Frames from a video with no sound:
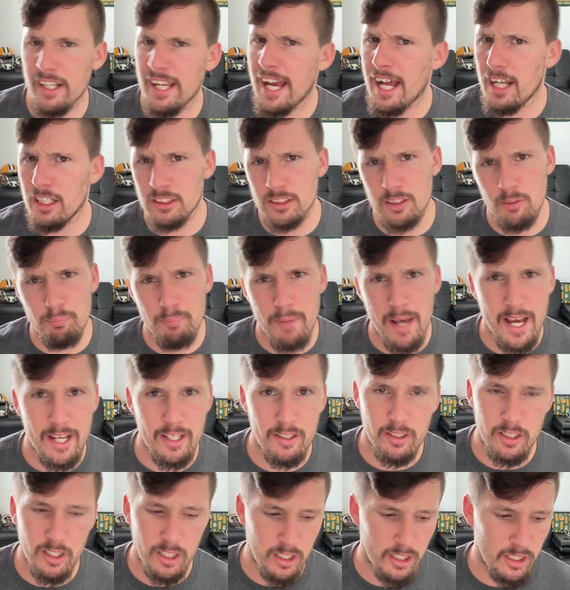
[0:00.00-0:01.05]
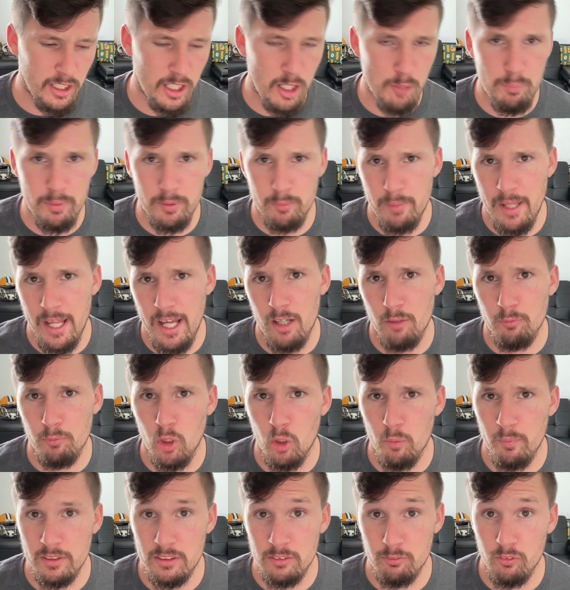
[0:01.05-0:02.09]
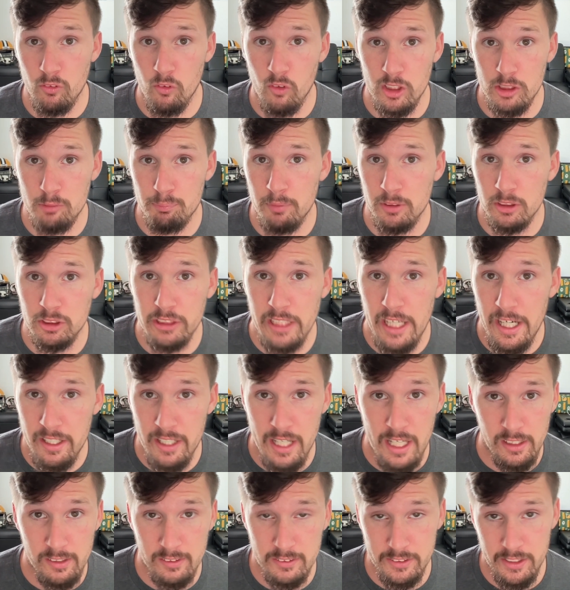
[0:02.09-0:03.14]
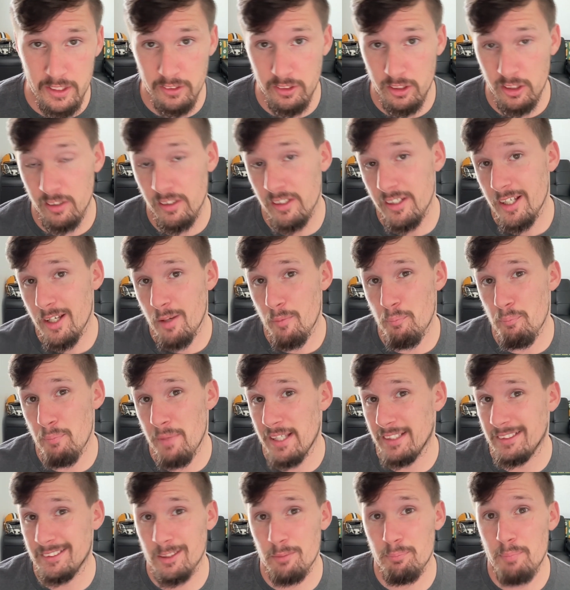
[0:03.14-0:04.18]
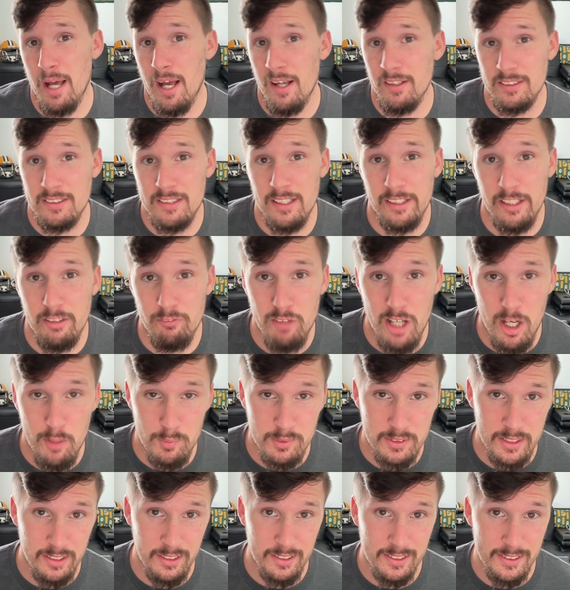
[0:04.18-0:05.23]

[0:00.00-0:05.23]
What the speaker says: It had some bad up and down moments, of course, but Jaire Alexander missed about 75% of the